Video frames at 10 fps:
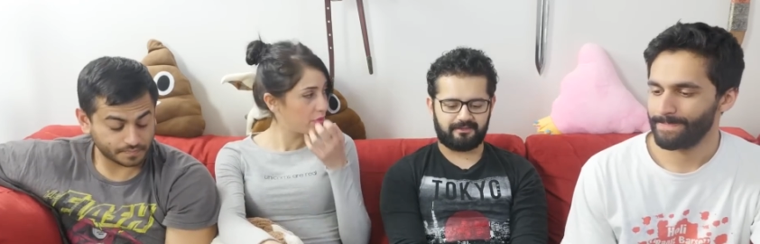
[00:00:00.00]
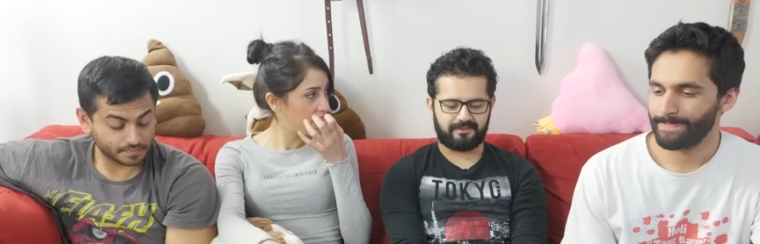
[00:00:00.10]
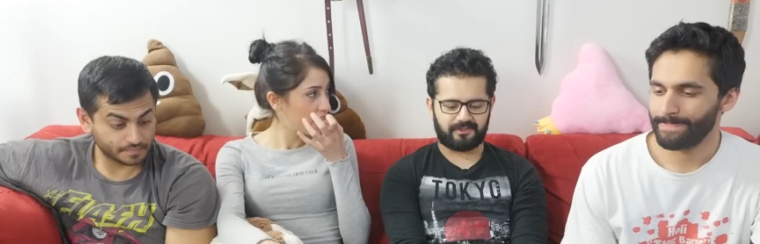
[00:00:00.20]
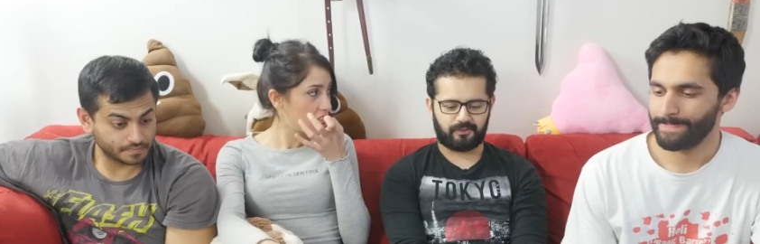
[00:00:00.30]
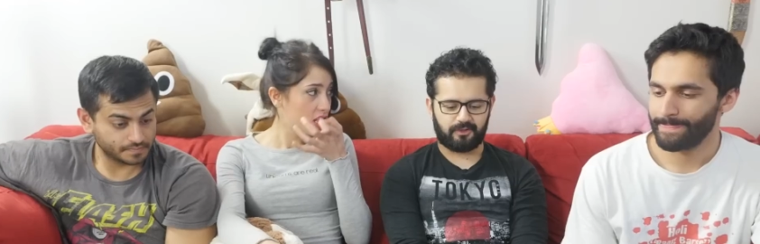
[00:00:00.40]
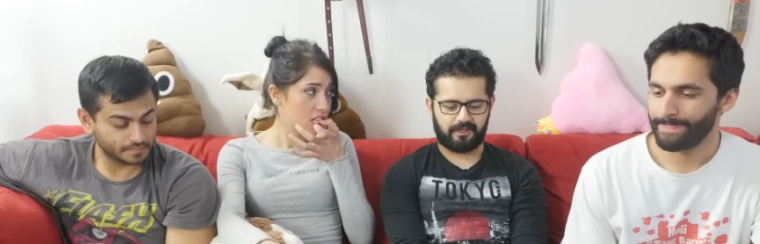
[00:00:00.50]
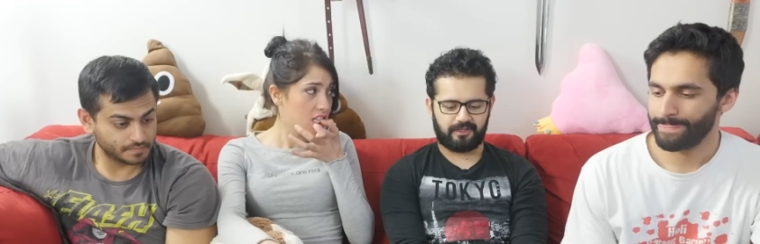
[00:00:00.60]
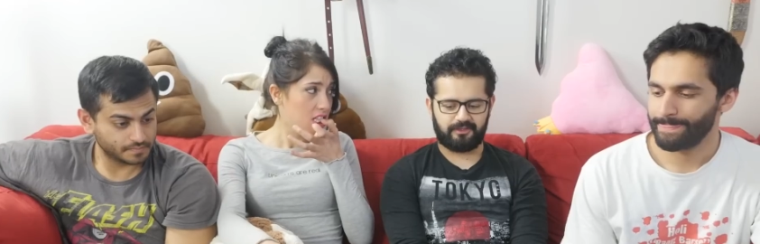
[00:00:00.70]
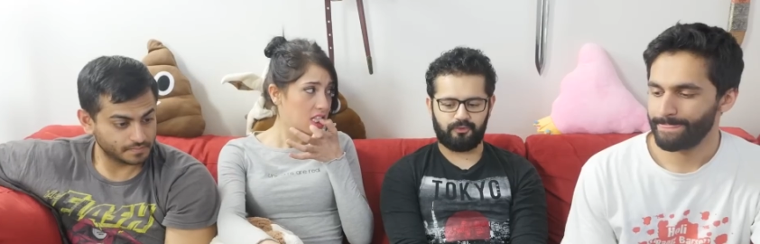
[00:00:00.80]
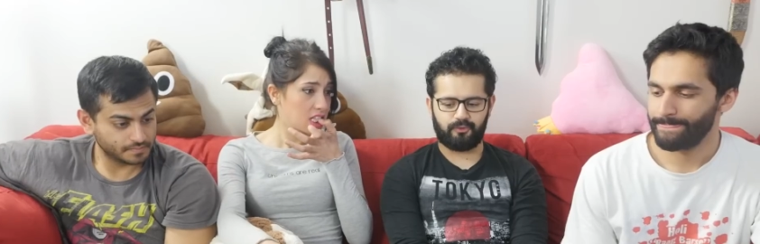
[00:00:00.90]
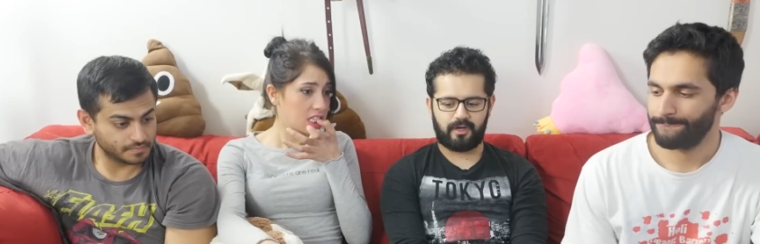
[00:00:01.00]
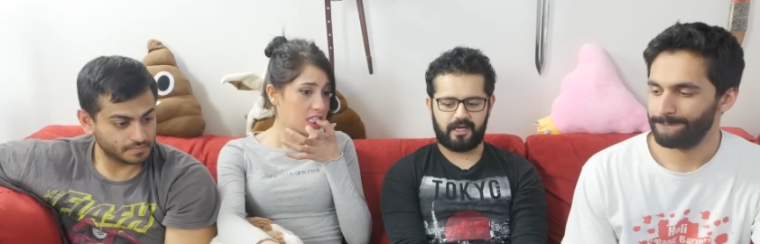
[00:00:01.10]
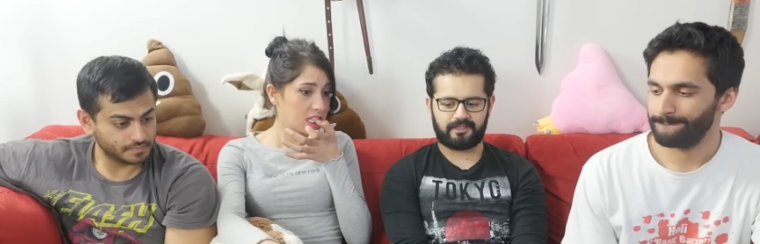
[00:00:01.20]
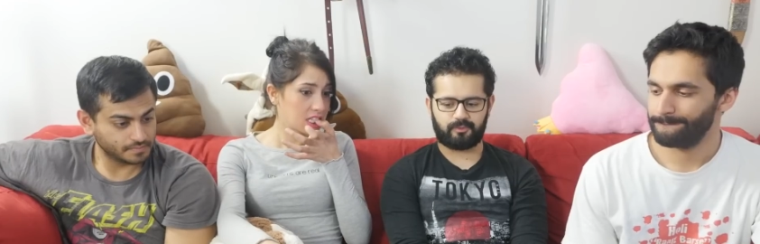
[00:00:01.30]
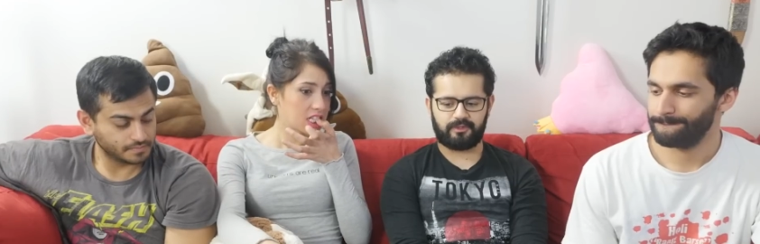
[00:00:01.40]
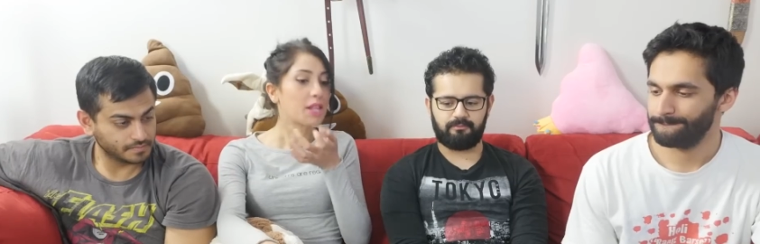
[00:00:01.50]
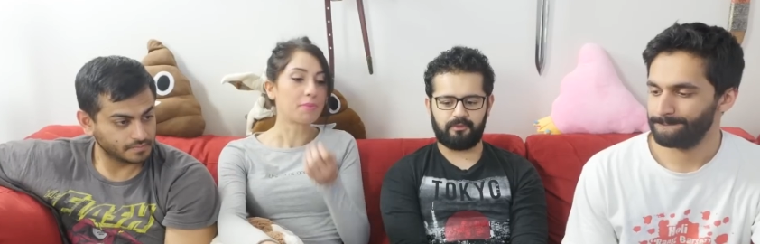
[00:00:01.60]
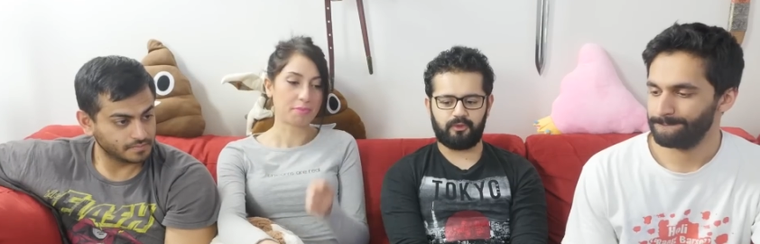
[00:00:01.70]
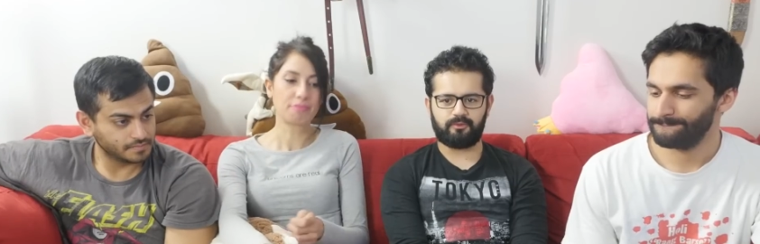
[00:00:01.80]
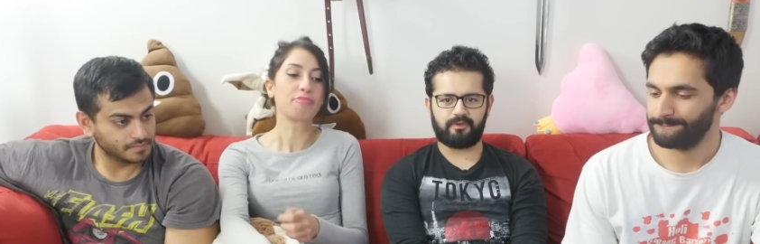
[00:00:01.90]
Speaker 1: Zuko line. You rise with the
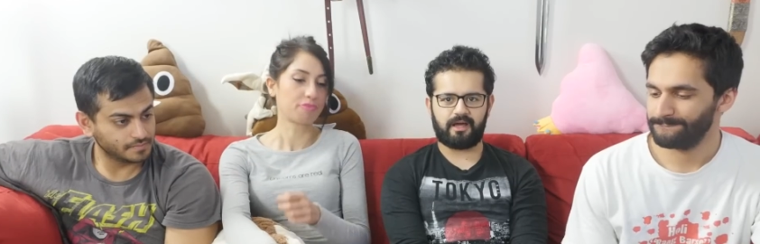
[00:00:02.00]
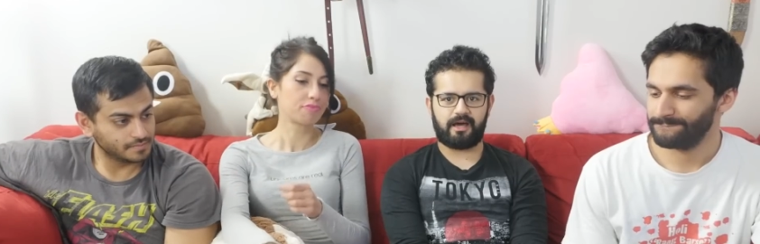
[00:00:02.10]
moon.